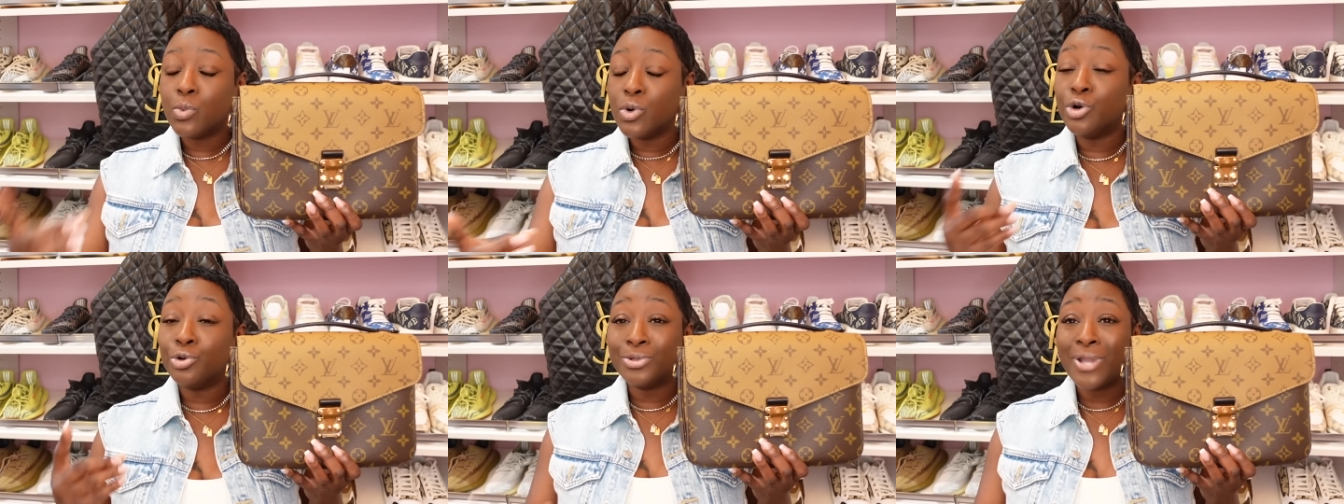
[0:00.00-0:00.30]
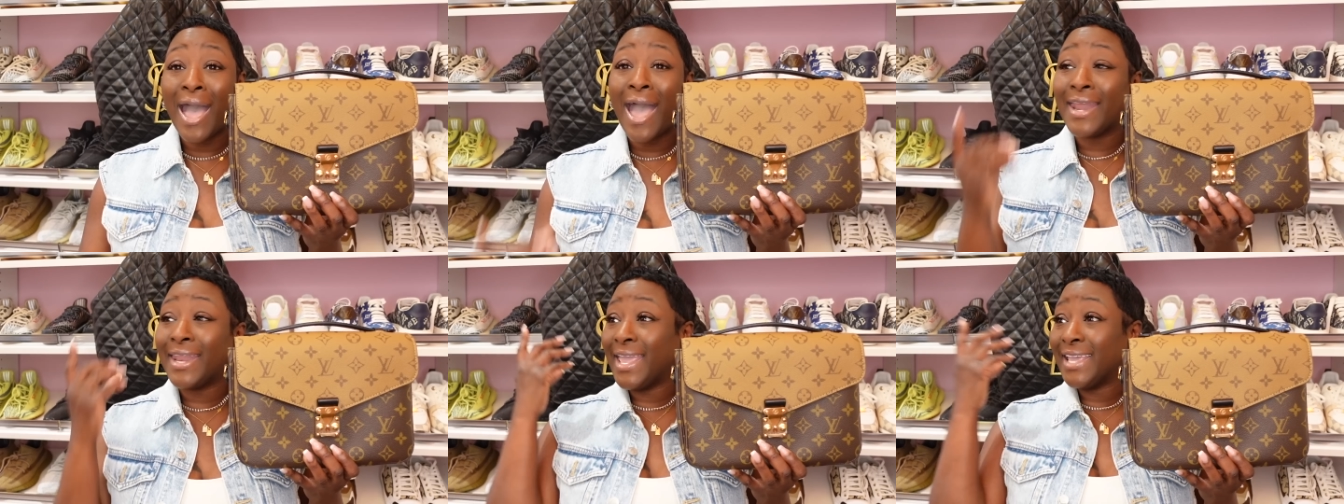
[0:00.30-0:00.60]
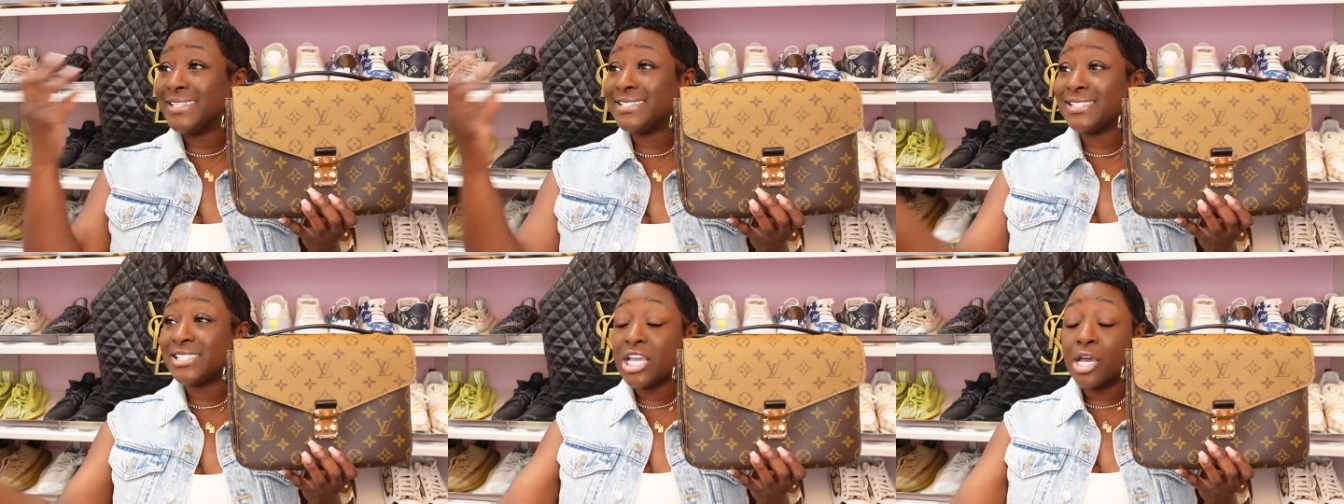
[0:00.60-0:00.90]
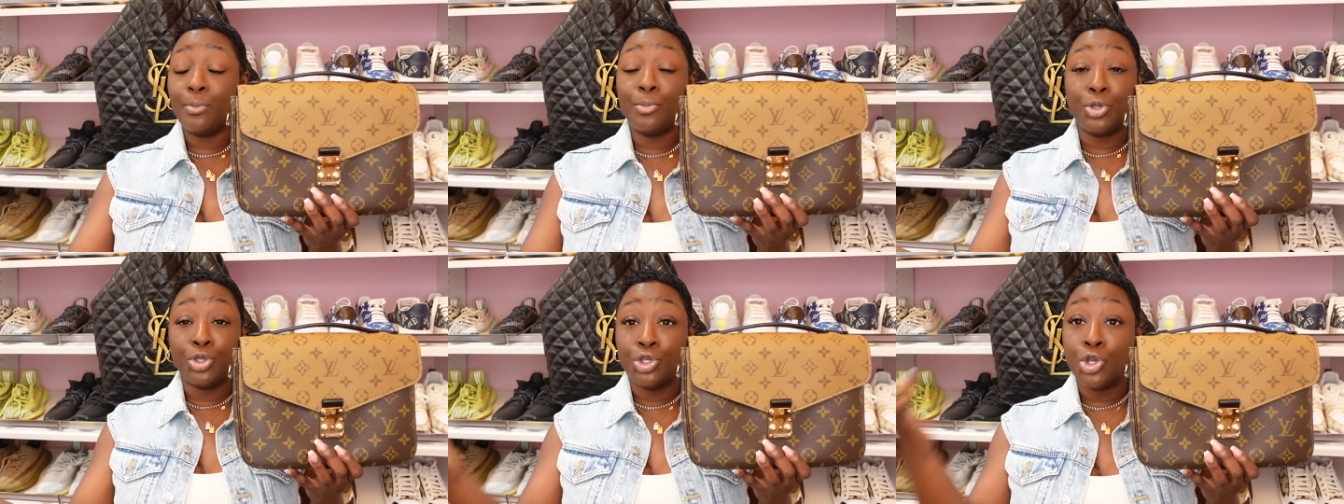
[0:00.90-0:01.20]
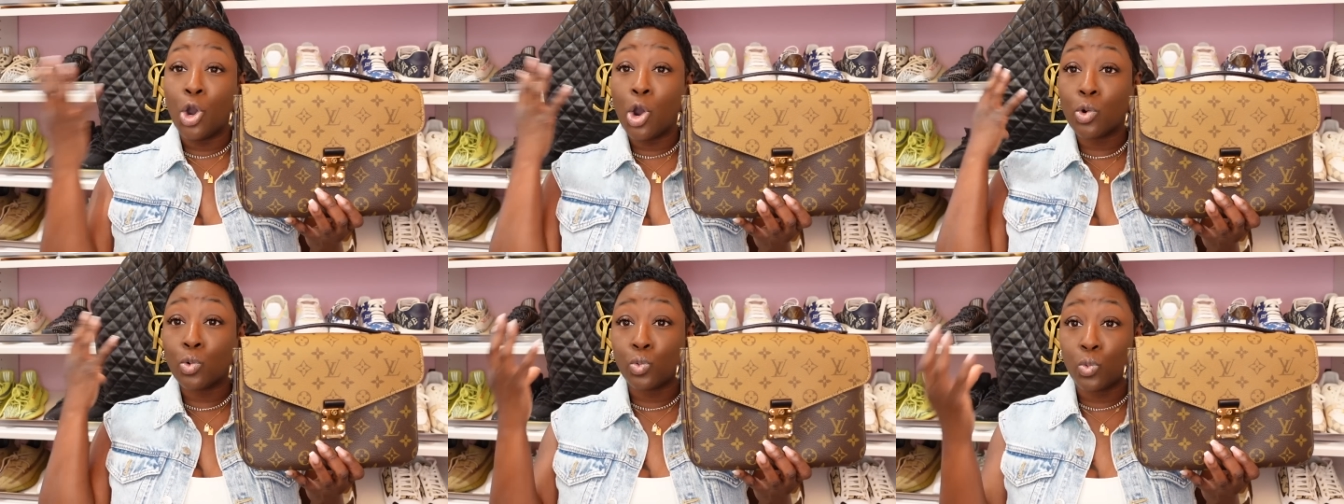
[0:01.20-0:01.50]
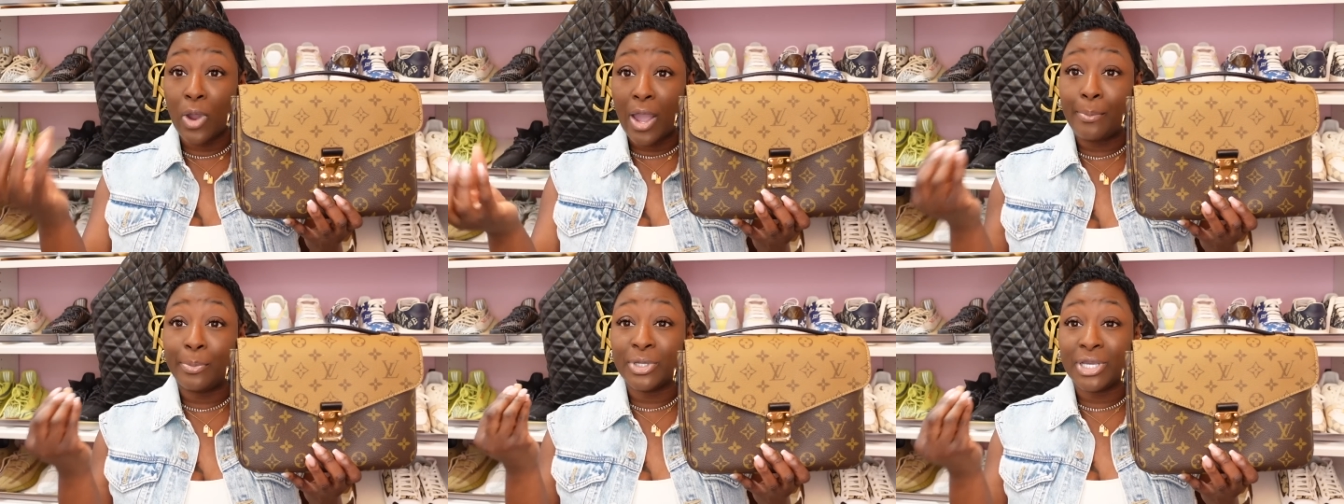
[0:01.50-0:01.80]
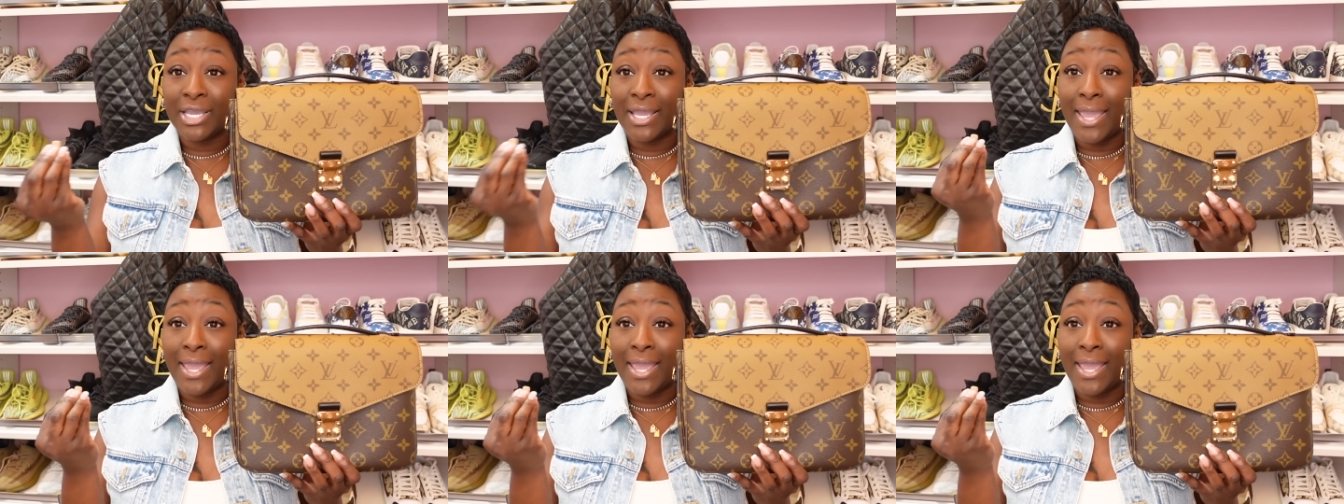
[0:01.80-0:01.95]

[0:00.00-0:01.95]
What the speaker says: not accept your replica